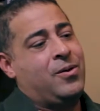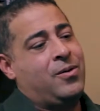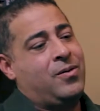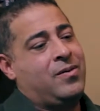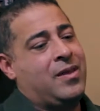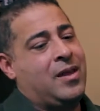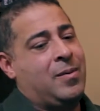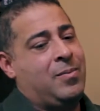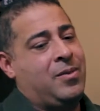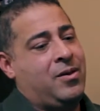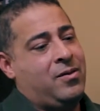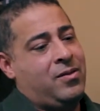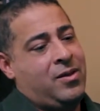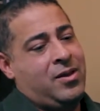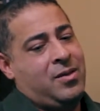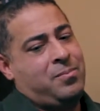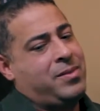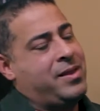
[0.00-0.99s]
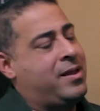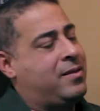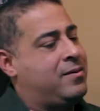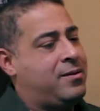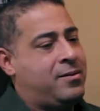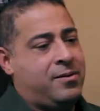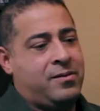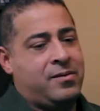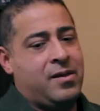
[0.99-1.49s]
all the time. There, you hit
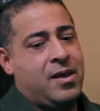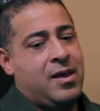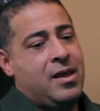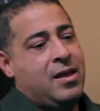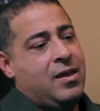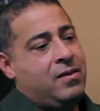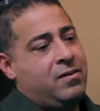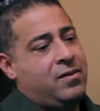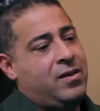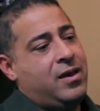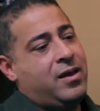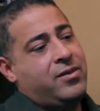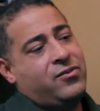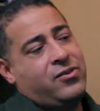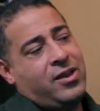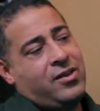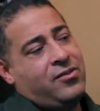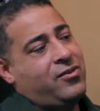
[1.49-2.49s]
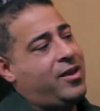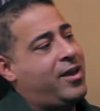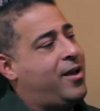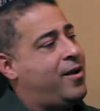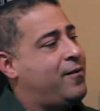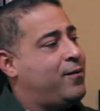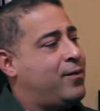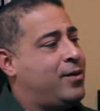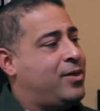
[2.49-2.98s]
plateaus. So you got to change
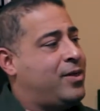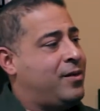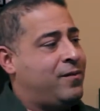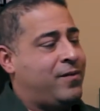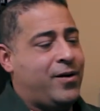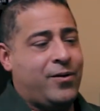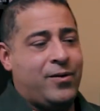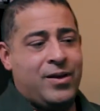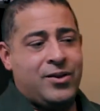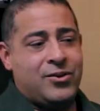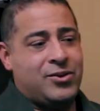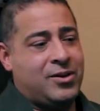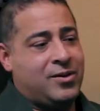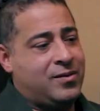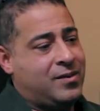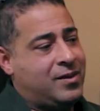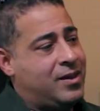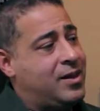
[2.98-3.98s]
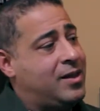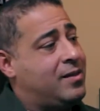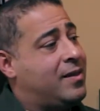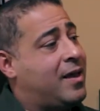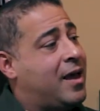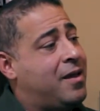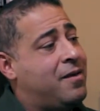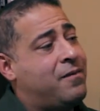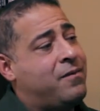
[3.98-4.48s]
everything. Variation is key.
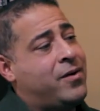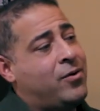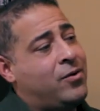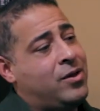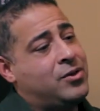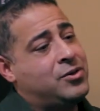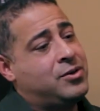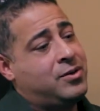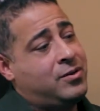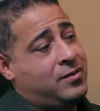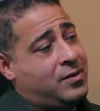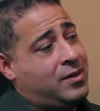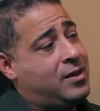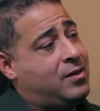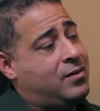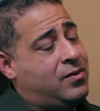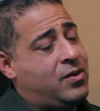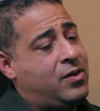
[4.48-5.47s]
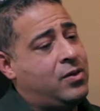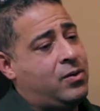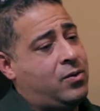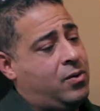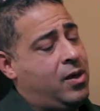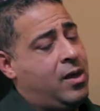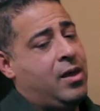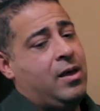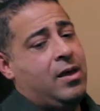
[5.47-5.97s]
Diet variation is key
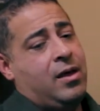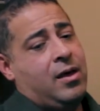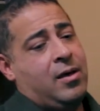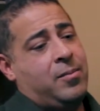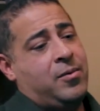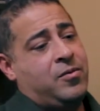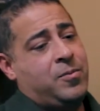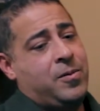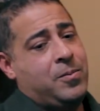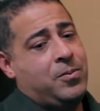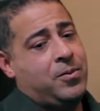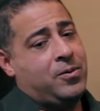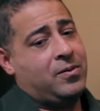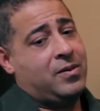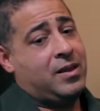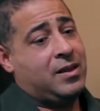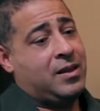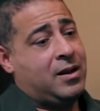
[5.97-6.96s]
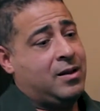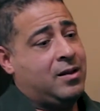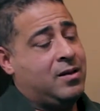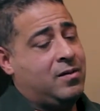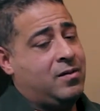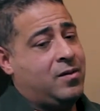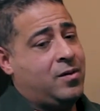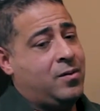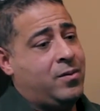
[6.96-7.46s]
too. Most people don't take that into
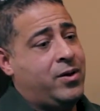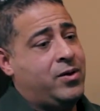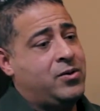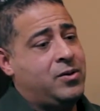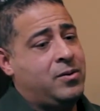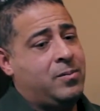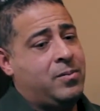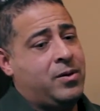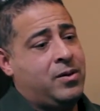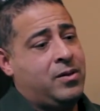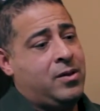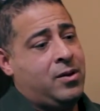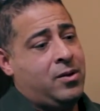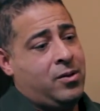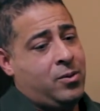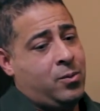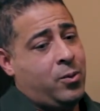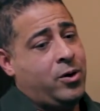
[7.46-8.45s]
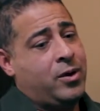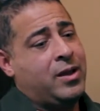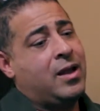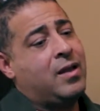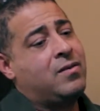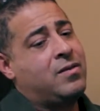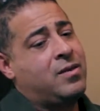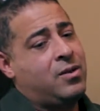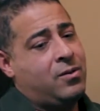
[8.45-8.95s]
consideration, but your
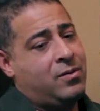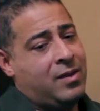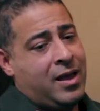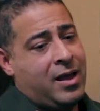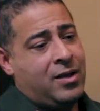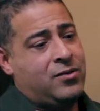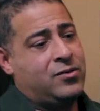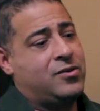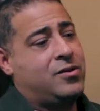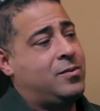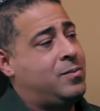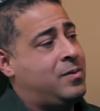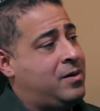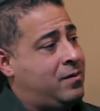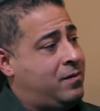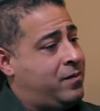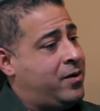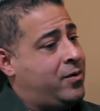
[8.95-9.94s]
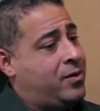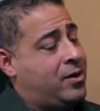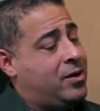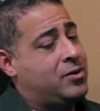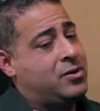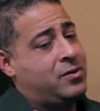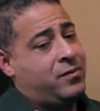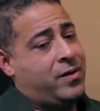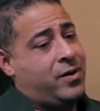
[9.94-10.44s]
workouts and your diet should be
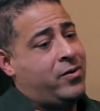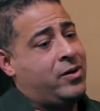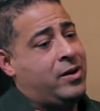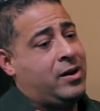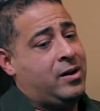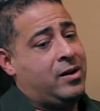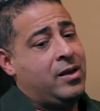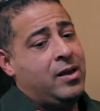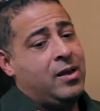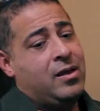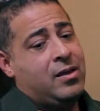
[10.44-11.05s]
varied